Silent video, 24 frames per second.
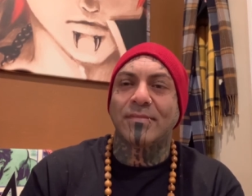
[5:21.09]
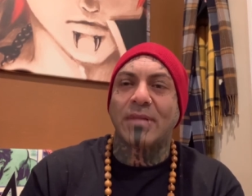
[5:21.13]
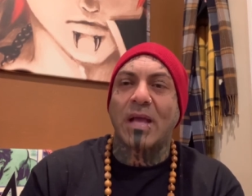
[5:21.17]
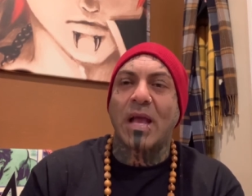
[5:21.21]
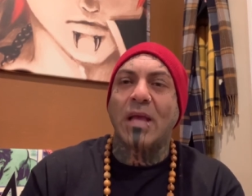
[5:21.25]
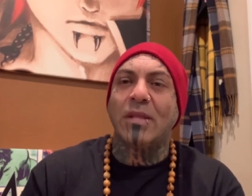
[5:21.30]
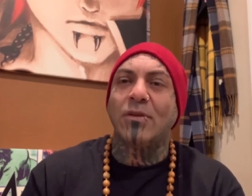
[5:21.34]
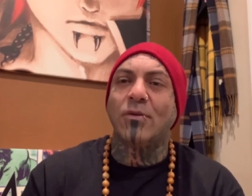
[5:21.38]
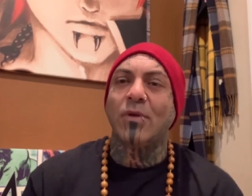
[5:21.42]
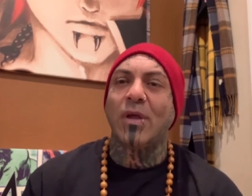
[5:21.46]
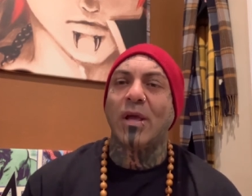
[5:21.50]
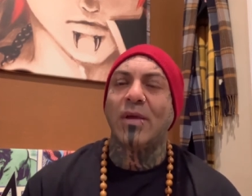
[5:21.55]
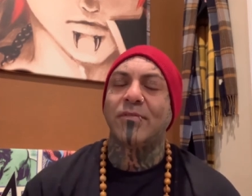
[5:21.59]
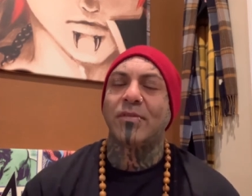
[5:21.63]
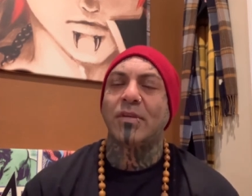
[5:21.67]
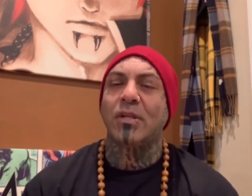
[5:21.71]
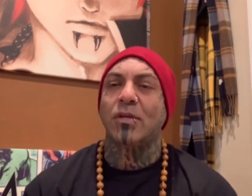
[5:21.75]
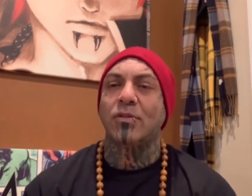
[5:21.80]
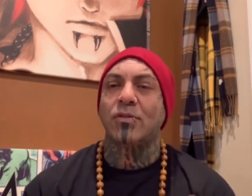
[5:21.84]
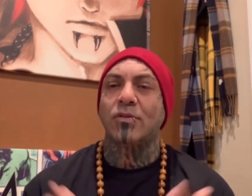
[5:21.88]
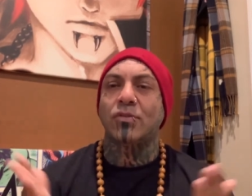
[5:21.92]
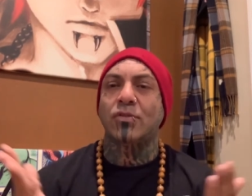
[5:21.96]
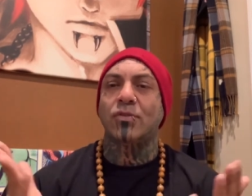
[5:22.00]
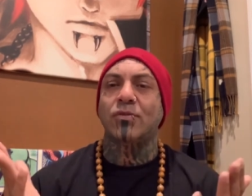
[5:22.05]
I don't have any
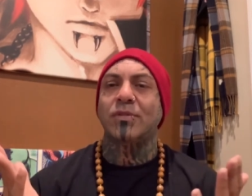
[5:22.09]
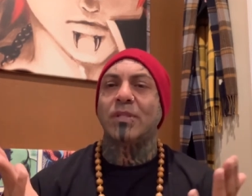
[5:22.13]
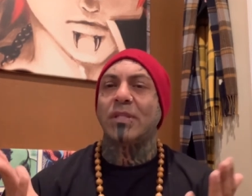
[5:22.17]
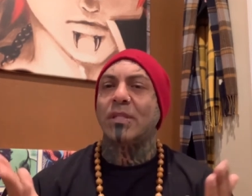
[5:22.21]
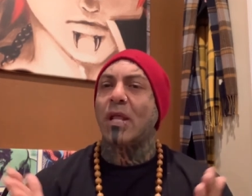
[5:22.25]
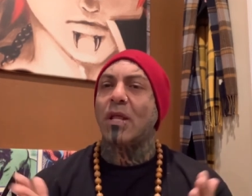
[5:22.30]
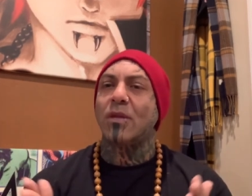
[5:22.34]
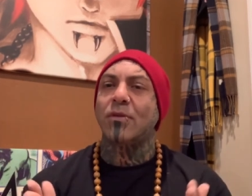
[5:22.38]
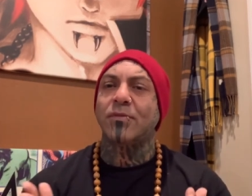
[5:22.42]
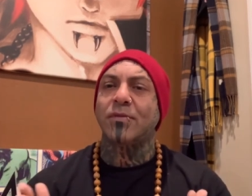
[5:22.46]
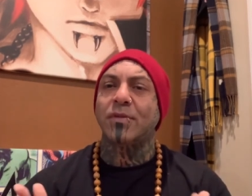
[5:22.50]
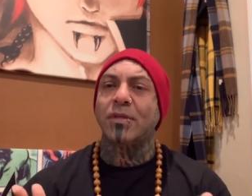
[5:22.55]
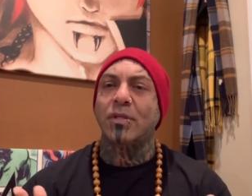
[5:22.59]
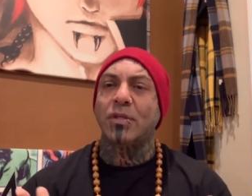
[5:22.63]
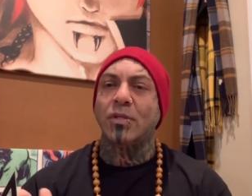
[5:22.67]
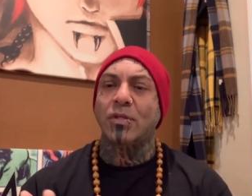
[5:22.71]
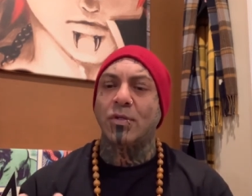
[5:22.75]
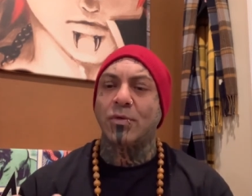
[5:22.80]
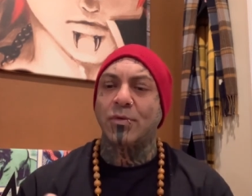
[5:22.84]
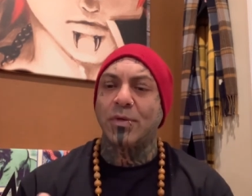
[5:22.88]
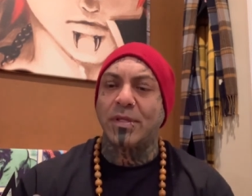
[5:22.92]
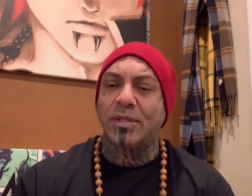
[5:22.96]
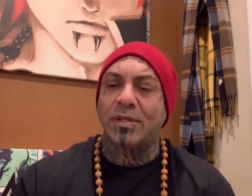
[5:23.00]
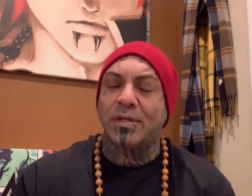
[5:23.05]
other truth, and I don't think you
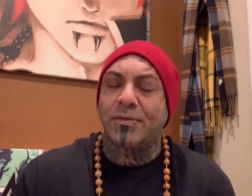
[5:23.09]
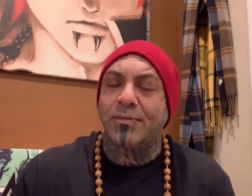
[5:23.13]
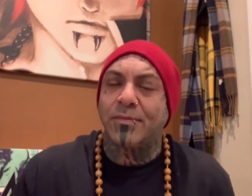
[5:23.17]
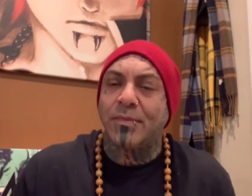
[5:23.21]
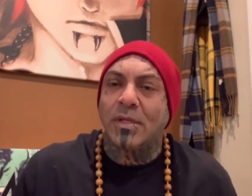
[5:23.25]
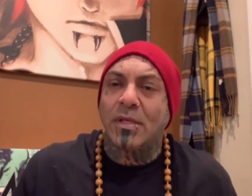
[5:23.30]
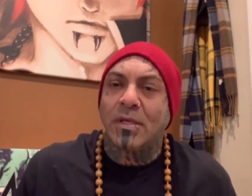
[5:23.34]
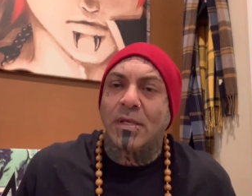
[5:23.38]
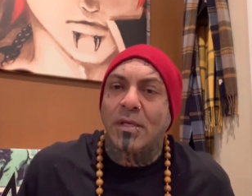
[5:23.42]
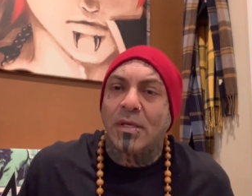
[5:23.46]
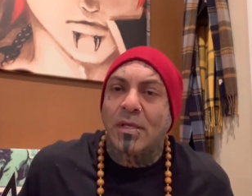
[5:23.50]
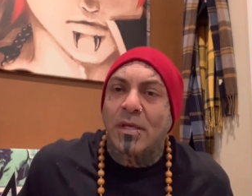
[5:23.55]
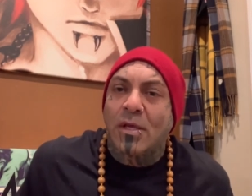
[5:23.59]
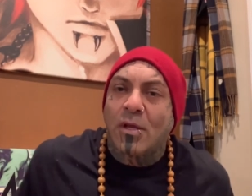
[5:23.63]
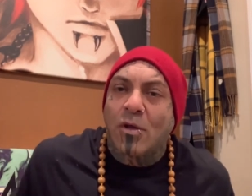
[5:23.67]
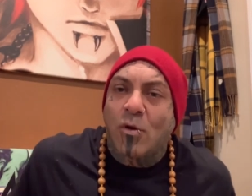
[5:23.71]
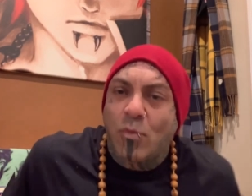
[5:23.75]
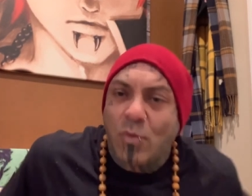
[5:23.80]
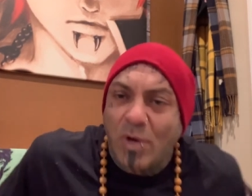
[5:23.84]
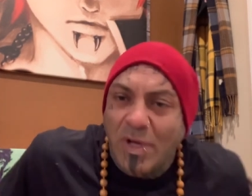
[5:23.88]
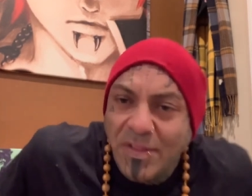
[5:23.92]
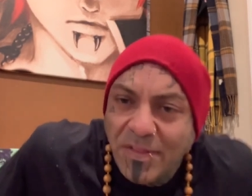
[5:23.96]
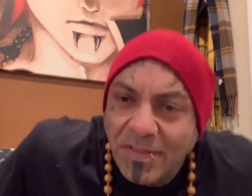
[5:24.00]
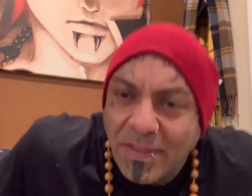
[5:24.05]
do either.
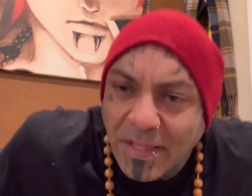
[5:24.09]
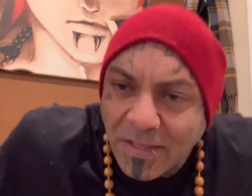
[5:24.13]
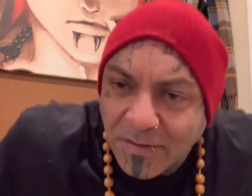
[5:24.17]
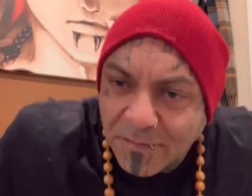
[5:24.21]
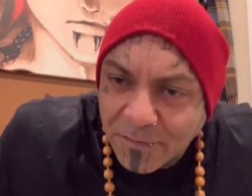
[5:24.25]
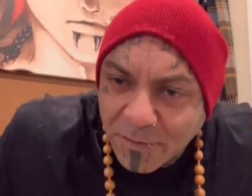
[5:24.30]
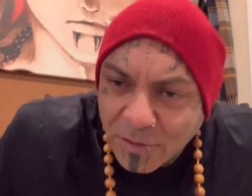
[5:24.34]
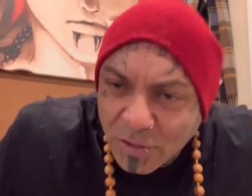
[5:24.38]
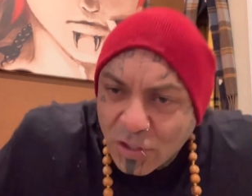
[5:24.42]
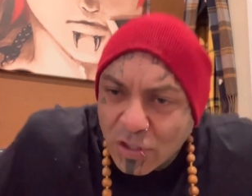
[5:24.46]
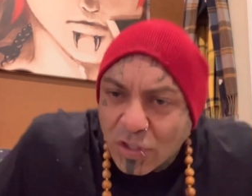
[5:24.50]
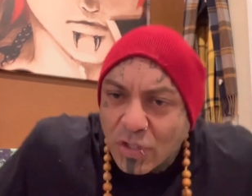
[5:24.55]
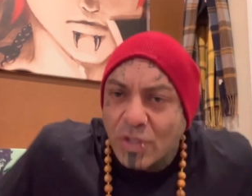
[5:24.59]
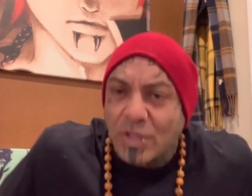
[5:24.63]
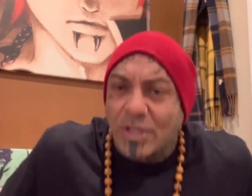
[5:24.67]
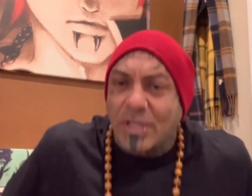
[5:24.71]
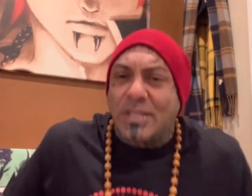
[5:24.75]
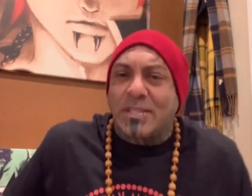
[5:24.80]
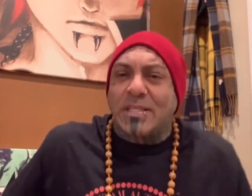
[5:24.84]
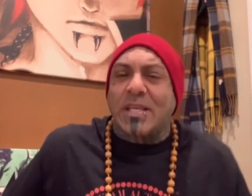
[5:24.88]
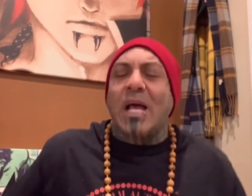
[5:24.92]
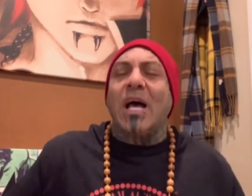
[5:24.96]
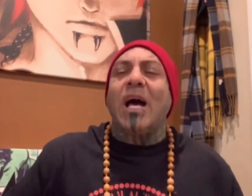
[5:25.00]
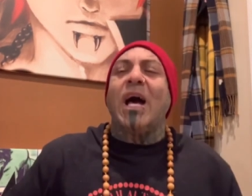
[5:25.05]
One thing for sure
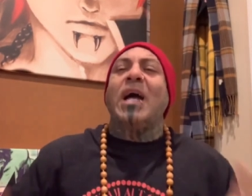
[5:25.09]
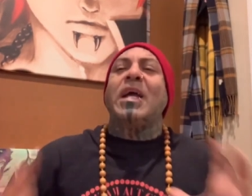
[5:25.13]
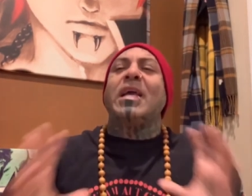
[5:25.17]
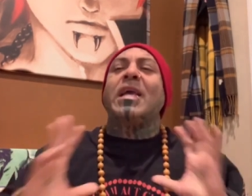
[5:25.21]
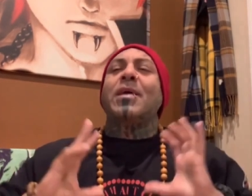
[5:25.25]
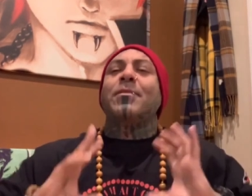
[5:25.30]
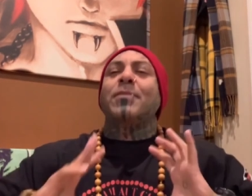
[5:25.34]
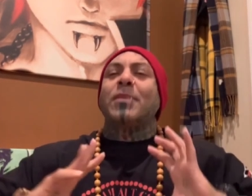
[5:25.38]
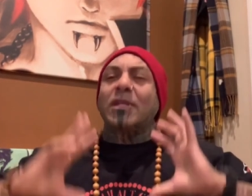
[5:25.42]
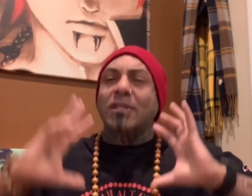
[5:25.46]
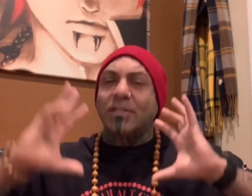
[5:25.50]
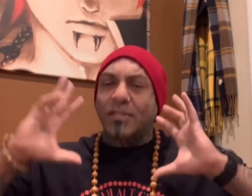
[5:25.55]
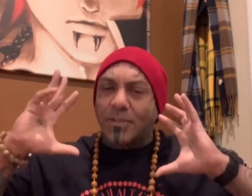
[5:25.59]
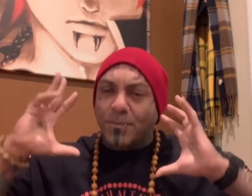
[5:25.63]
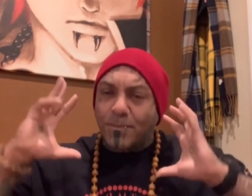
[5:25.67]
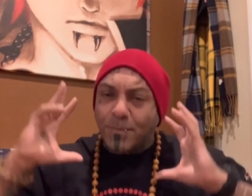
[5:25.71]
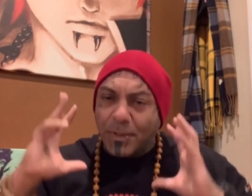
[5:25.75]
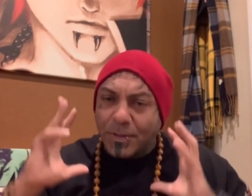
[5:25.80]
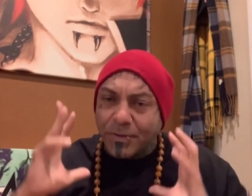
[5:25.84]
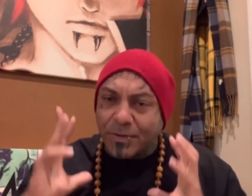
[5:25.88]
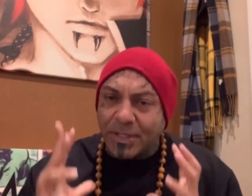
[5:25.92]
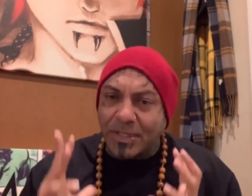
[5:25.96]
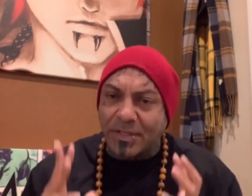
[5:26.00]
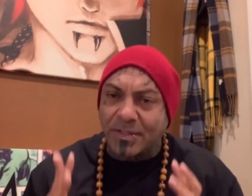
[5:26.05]
is I am
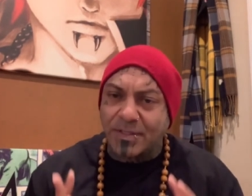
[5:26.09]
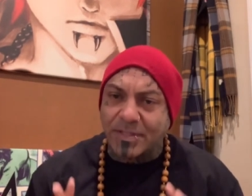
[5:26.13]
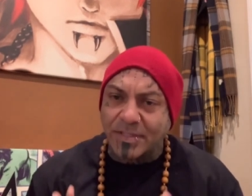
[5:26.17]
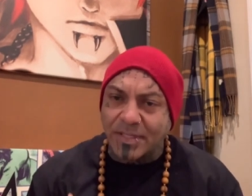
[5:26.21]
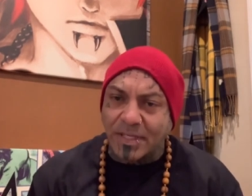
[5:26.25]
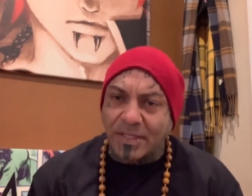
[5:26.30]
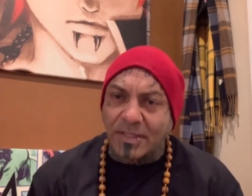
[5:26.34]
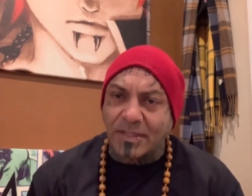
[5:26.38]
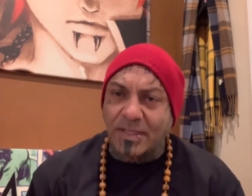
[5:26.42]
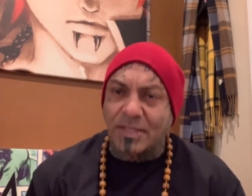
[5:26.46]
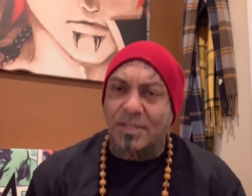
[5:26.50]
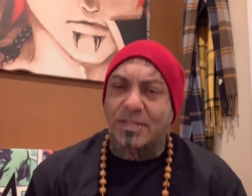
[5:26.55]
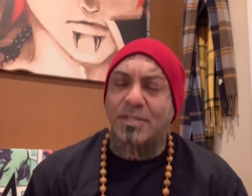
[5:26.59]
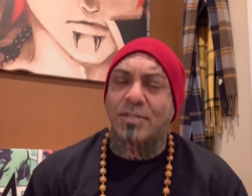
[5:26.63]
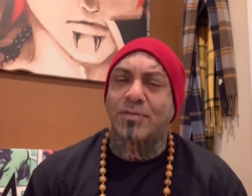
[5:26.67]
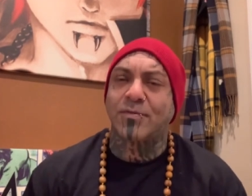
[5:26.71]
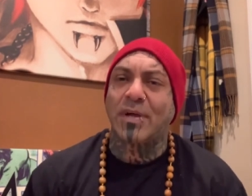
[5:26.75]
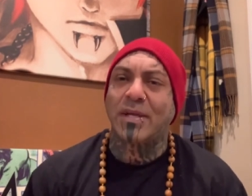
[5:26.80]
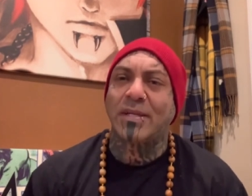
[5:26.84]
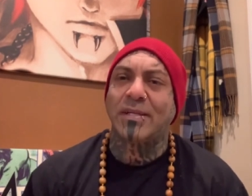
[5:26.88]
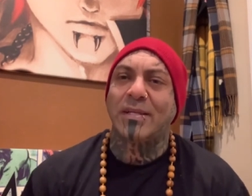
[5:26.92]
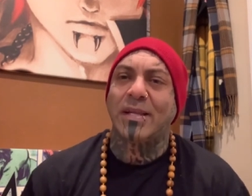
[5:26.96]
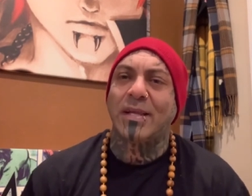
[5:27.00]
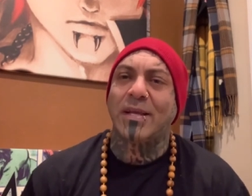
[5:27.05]
experiencing this
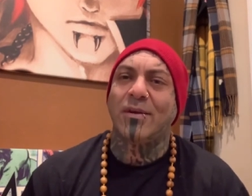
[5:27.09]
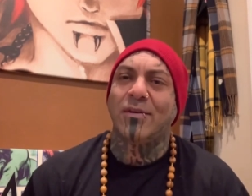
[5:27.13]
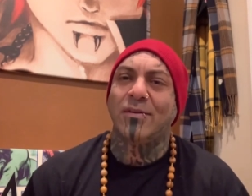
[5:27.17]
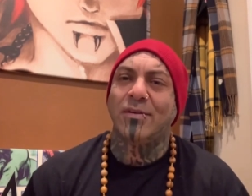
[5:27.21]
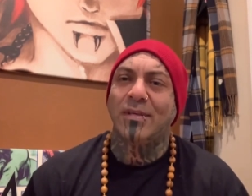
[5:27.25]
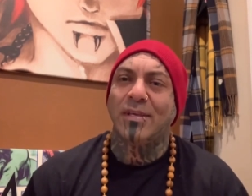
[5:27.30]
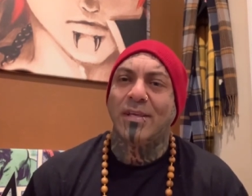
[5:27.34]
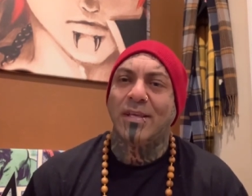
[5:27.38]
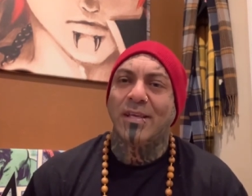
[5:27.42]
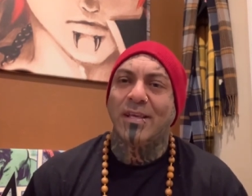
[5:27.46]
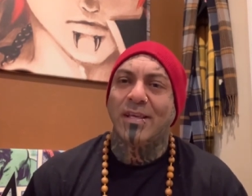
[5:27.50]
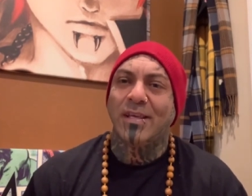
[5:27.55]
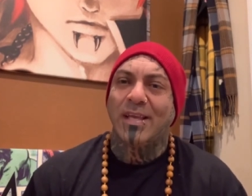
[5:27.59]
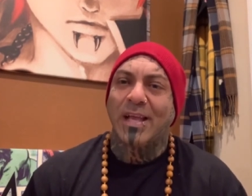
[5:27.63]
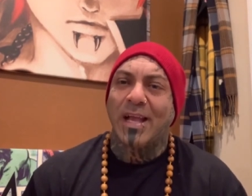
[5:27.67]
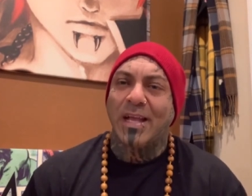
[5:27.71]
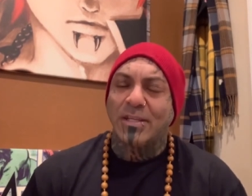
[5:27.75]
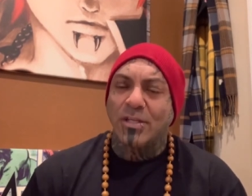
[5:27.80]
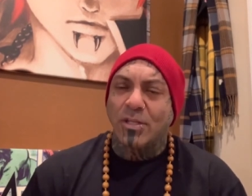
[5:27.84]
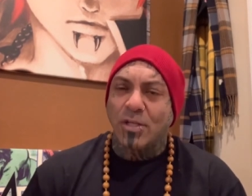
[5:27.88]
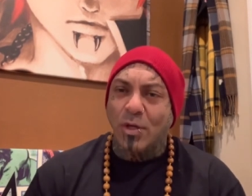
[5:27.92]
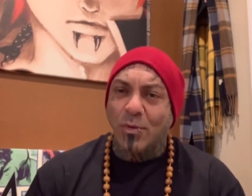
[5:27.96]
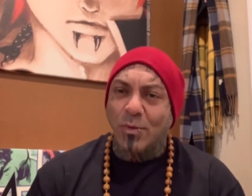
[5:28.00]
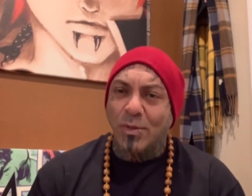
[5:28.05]
right now.
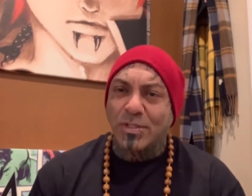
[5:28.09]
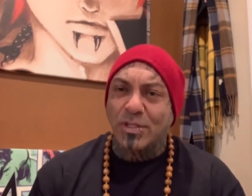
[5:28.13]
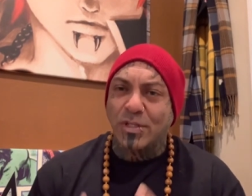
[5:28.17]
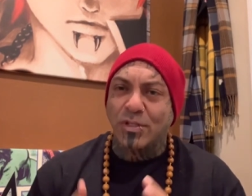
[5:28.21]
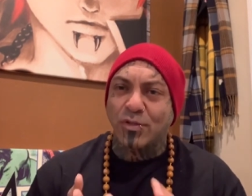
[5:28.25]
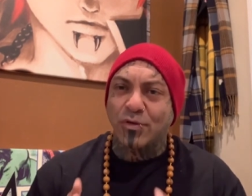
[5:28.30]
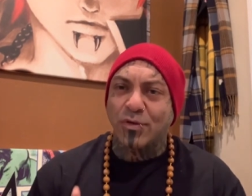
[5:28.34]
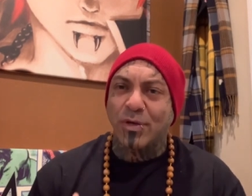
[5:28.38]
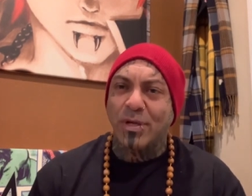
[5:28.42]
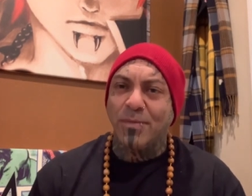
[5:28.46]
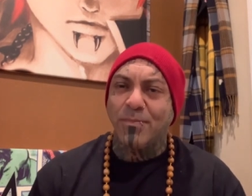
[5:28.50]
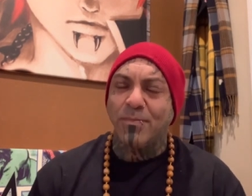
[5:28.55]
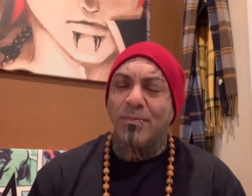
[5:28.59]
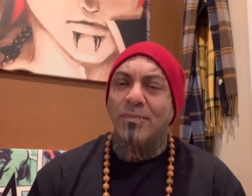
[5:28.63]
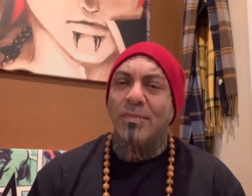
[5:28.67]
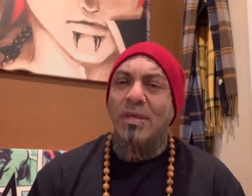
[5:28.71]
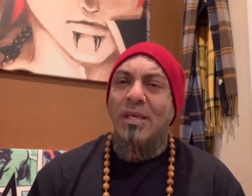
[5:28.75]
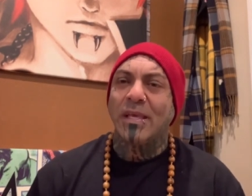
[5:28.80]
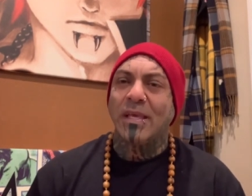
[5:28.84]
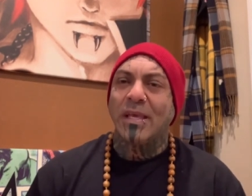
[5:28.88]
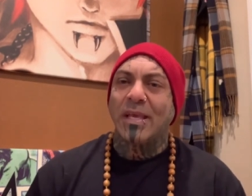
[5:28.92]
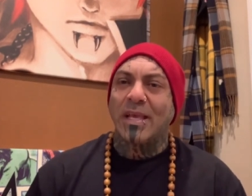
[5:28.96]
And you know what's a trip?